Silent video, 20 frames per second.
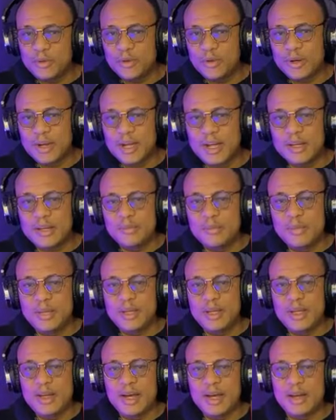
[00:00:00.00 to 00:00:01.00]
you, you
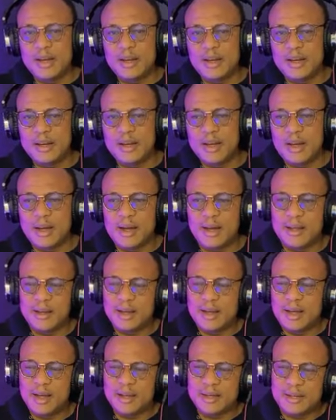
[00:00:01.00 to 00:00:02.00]
can't be an,
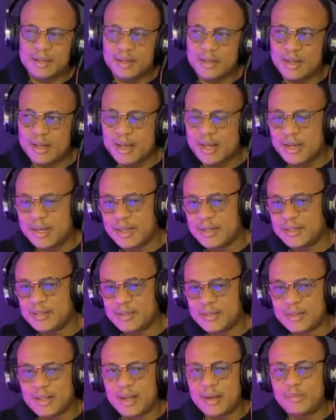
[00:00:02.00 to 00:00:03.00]
uh, an, an
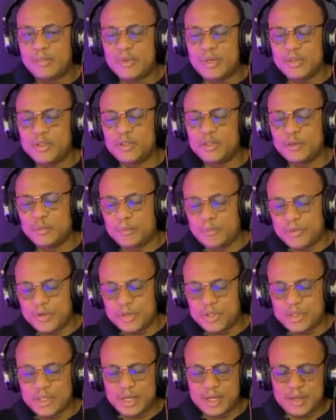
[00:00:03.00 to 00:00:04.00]
established
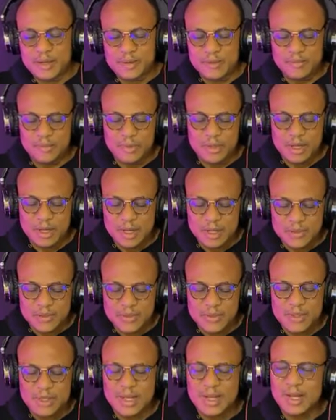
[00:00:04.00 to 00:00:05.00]
preacher,
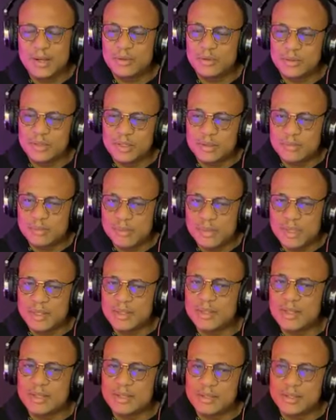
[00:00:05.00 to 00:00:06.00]
a sound
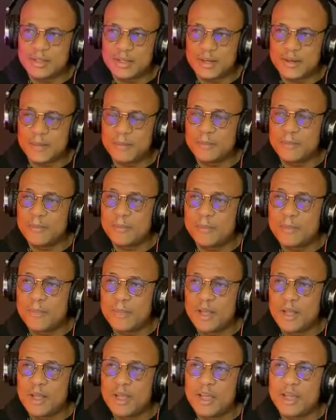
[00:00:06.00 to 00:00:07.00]
messenger,
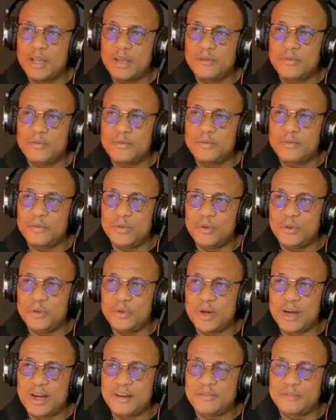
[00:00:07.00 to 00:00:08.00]
if
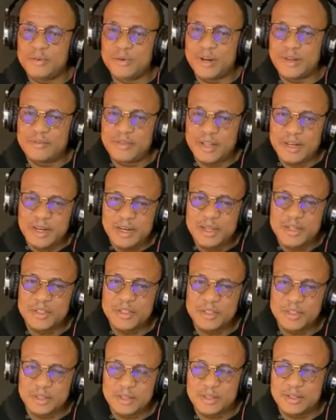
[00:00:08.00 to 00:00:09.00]
you have
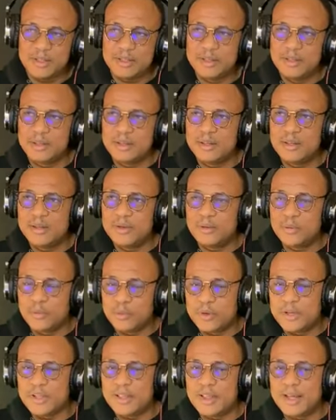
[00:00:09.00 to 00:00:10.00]
revelation
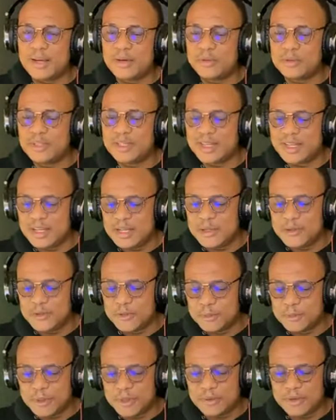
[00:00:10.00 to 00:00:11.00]
without
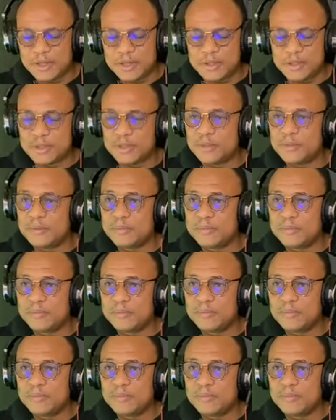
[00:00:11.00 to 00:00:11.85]
inspiration.